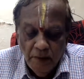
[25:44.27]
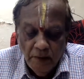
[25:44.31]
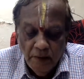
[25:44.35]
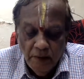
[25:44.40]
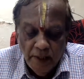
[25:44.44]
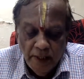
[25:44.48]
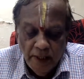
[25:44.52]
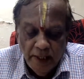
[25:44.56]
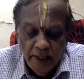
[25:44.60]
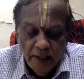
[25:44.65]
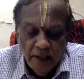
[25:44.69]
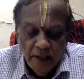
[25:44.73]

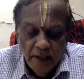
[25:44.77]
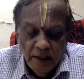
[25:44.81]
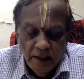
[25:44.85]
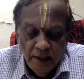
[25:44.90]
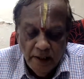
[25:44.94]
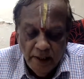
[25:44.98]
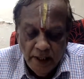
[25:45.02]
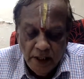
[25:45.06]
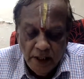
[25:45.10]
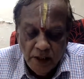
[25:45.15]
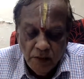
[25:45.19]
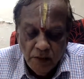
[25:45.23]
Then
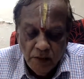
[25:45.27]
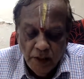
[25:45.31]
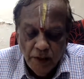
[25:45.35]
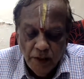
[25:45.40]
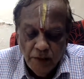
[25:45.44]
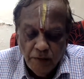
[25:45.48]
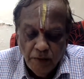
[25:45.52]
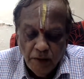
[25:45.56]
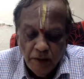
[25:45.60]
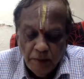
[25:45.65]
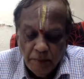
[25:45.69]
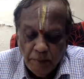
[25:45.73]
next one is
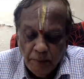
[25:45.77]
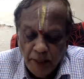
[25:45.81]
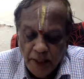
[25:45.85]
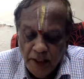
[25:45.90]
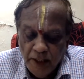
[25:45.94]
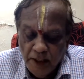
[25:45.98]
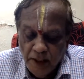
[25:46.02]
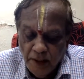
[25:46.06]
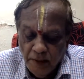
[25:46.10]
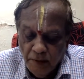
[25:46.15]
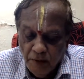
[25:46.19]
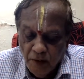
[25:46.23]
for the
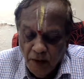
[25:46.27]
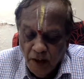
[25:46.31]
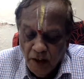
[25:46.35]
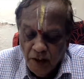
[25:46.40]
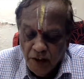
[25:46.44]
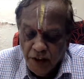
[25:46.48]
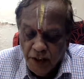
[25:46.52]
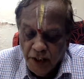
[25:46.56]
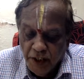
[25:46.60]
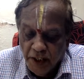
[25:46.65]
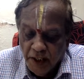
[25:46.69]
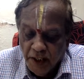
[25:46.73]
price of
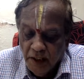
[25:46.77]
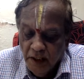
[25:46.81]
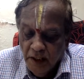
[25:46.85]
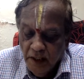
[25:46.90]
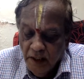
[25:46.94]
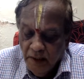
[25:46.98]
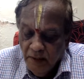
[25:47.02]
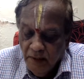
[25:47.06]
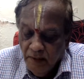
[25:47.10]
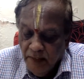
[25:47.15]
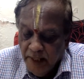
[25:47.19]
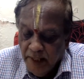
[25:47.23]
lodging,
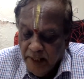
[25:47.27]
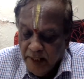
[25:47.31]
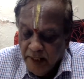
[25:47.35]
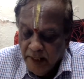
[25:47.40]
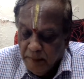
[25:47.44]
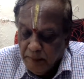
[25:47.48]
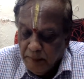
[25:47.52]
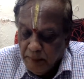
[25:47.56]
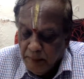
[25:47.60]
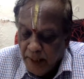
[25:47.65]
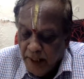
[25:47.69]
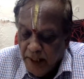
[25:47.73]
where the
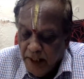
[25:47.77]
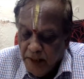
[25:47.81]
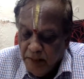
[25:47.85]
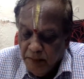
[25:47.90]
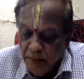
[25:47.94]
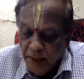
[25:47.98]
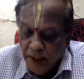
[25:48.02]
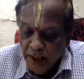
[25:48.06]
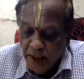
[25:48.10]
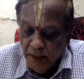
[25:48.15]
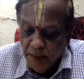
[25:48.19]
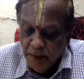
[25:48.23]
price
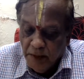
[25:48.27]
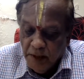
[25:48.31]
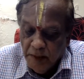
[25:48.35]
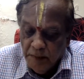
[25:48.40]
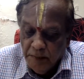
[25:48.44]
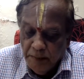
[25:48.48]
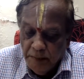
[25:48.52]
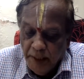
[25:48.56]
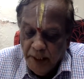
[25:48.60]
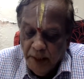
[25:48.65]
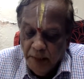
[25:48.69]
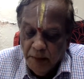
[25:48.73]
becomes
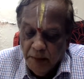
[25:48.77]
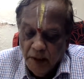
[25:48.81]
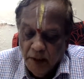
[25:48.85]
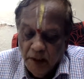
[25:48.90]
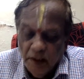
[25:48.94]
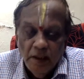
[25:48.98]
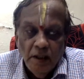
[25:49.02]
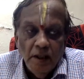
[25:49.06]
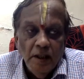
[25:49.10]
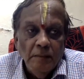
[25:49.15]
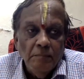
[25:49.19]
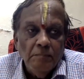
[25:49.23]
payable.
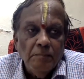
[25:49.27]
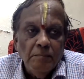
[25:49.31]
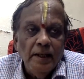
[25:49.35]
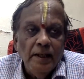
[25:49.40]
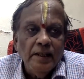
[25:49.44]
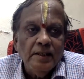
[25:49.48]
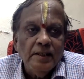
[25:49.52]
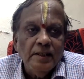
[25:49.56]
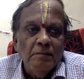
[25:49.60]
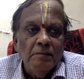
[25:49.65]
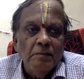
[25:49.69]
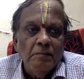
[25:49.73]

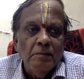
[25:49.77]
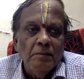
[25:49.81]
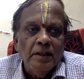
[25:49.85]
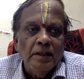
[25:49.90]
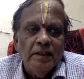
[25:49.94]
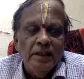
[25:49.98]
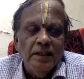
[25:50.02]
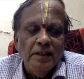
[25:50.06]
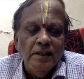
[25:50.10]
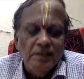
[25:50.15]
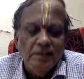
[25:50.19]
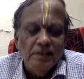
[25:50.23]
Please remember
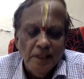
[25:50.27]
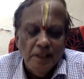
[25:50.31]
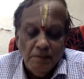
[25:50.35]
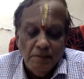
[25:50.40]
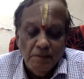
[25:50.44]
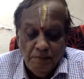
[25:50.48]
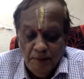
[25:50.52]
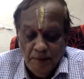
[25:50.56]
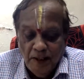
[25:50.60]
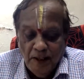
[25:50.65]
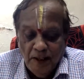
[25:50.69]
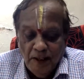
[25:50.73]
these things
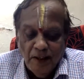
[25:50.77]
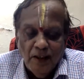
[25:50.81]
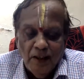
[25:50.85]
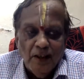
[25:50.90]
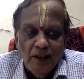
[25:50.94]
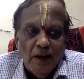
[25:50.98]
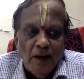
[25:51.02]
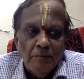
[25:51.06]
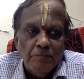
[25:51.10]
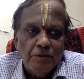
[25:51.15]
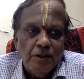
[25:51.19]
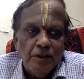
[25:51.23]
are all
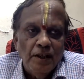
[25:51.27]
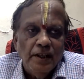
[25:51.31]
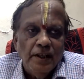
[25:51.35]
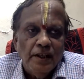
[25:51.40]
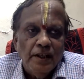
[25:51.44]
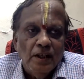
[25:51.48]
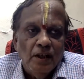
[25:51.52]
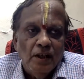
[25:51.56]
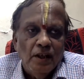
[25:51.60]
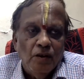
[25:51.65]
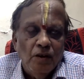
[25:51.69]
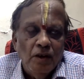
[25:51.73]
obsolete
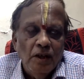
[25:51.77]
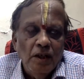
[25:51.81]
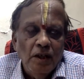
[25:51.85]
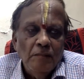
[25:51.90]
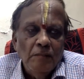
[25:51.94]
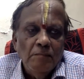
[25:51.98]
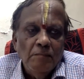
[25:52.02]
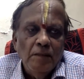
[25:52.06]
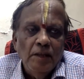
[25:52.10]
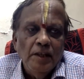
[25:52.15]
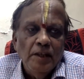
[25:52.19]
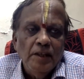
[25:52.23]
now.
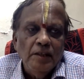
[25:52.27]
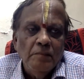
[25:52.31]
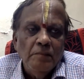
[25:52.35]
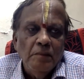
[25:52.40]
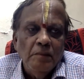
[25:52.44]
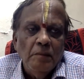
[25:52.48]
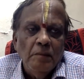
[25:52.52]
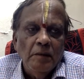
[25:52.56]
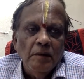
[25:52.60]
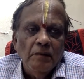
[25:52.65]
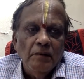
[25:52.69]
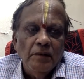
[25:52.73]
Please
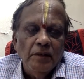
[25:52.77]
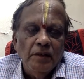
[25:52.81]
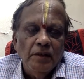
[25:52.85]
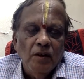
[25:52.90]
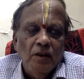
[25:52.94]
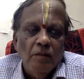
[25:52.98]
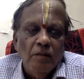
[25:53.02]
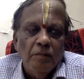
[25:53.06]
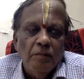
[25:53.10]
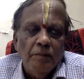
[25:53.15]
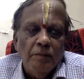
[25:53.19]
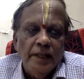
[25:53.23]
remember
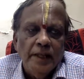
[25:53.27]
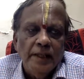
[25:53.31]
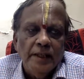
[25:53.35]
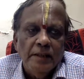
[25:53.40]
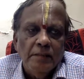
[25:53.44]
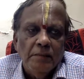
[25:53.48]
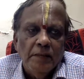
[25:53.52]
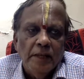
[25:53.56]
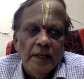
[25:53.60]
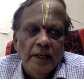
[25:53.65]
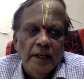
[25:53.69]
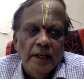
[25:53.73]
without paying the
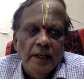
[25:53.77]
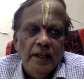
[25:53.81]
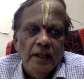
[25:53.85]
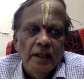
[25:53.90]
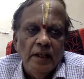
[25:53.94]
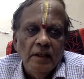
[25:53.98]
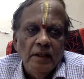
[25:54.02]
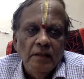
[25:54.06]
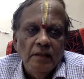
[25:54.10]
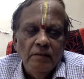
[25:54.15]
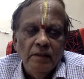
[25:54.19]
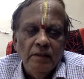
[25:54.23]
money,
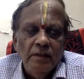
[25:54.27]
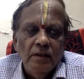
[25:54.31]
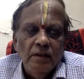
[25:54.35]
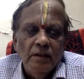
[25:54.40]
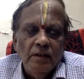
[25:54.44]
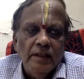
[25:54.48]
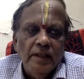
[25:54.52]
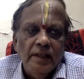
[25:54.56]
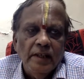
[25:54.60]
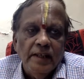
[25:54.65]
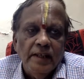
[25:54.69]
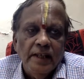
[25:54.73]
without
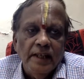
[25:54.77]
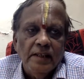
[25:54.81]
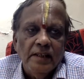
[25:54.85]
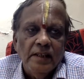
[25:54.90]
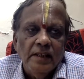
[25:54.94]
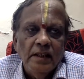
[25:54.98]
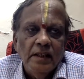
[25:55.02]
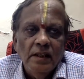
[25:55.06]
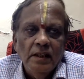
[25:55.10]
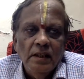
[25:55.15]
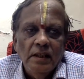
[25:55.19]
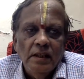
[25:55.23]
they take
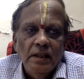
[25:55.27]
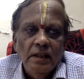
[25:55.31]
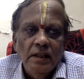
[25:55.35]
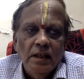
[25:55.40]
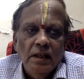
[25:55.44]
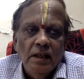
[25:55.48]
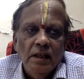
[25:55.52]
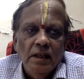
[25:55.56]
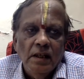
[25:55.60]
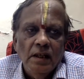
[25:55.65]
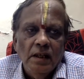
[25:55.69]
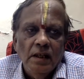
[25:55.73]

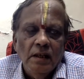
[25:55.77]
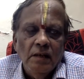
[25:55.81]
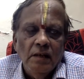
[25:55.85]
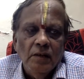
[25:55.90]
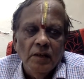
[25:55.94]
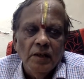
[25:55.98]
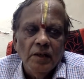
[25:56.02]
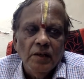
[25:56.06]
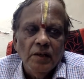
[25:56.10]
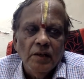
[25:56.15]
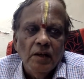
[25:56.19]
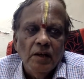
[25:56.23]
what
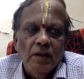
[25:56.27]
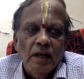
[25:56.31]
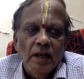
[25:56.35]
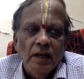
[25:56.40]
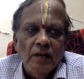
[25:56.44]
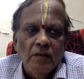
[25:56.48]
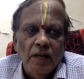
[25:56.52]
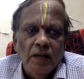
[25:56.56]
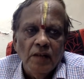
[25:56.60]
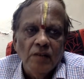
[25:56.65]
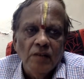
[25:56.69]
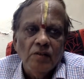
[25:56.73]
you call
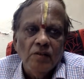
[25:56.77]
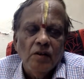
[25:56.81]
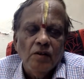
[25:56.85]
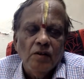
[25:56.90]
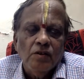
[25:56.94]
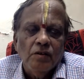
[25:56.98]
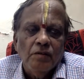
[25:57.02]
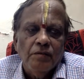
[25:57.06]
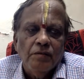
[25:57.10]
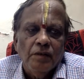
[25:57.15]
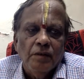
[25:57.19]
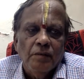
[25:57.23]
advance
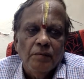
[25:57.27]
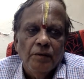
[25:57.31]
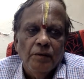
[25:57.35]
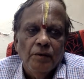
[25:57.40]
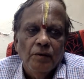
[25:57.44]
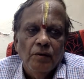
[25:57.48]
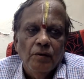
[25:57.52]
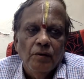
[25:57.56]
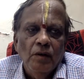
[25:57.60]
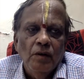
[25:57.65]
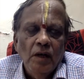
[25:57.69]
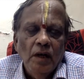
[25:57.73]
also from
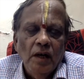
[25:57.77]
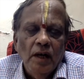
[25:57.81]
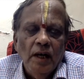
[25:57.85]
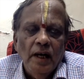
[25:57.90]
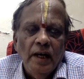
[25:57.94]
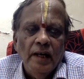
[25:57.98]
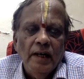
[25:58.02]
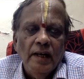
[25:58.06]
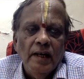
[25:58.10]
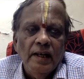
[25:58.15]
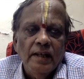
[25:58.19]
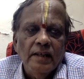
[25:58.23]
you.
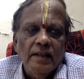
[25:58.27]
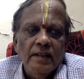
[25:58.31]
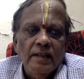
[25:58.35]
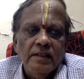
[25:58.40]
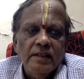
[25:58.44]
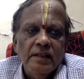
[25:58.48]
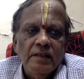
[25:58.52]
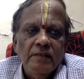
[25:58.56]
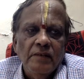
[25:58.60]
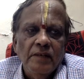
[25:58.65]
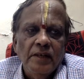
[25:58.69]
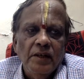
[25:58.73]
And let us
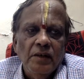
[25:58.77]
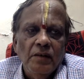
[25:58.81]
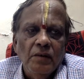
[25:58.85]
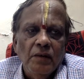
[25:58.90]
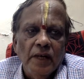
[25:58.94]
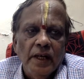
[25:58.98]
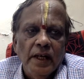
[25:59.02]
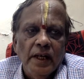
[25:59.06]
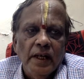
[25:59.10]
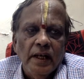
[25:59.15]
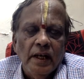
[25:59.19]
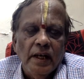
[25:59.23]
say when you
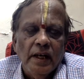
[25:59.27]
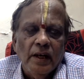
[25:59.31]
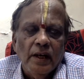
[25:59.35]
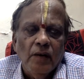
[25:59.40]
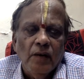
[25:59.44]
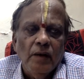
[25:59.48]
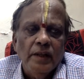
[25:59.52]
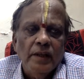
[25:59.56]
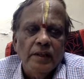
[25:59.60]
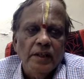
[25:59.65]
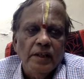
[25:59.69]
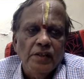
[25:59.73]
vacate, and now
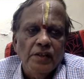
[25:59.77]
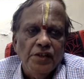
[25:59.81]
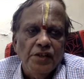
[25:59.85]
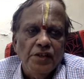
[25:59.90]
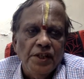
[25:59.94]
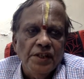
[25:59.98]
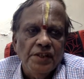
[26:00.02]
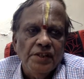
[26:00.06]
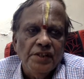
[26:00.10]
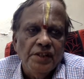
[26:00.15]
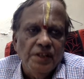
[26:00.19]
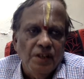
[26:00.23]
I think
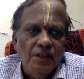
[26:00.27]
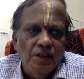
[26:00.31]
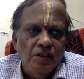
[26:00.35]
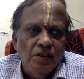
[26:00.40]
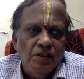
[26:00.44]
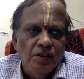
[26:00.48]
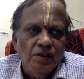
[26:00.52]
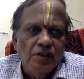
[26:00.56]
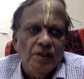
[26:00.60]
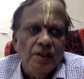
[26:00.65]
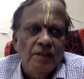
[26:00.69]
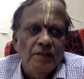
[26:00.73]
GST
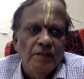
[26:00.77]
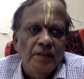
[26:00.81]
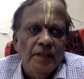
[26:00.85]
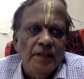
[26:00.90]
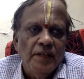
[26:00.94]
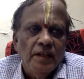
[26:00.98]
also is levied.